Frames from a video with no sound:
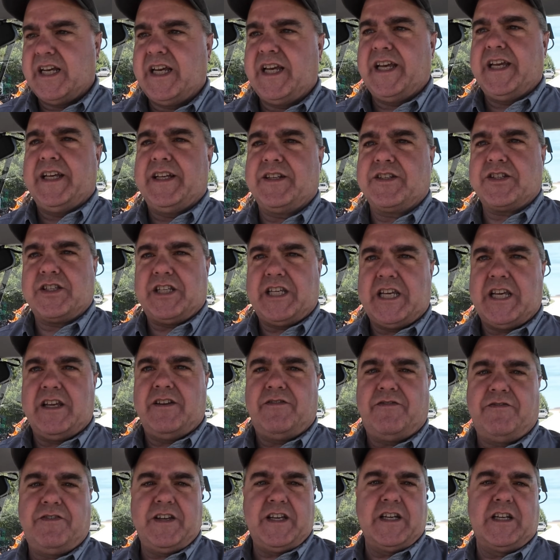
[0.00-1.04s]
is the
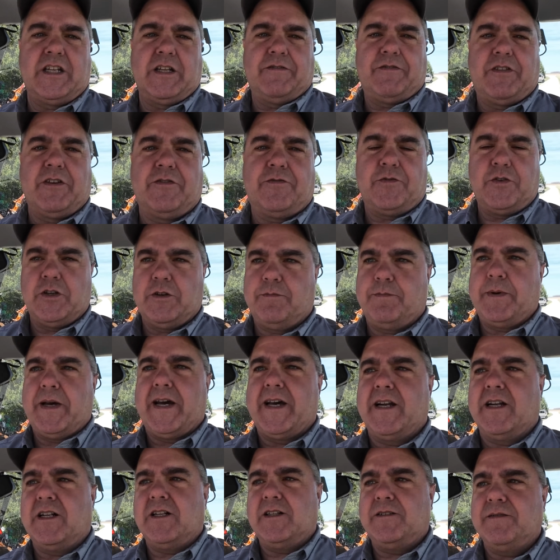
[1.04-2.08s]
feel of the foot
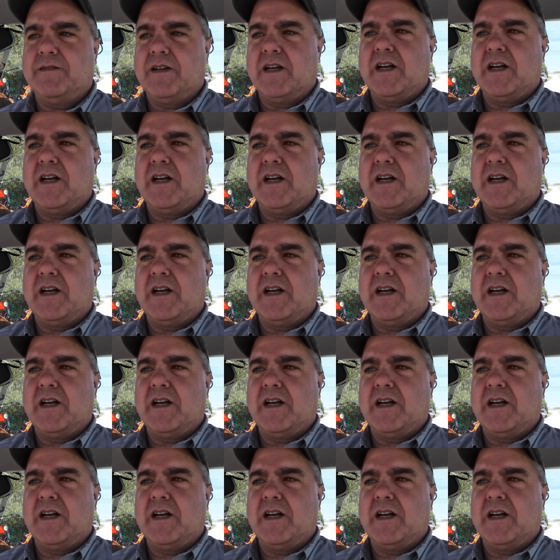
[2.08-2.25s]
pedal.